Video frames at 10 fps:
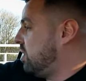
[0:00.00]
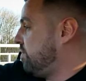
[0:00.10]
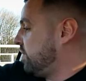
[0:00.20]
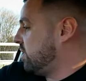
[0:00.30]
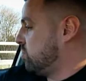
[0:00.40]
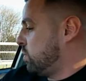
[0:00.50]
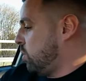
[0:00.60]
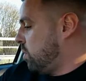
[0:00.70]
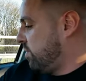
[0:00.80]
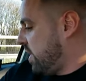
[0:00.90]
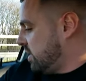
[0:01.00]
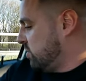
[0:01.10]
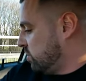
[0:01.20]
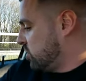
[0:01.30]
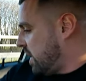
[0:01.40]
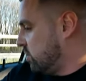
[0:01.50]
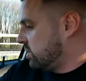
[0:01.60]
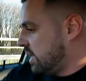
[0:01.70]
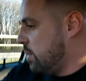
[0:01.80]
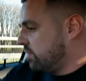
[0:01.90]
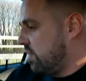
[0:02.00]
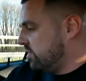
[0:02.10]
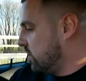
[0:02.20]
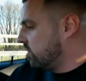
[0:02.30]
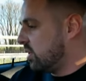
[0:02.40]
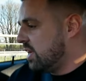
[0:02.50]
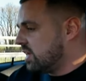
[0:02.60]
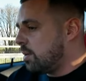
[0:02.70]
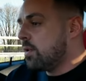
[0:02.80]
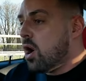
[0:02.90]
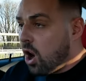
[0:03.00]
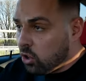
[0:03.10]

I think it is well worth getting this on the channel today. We've given it a good clean up. I've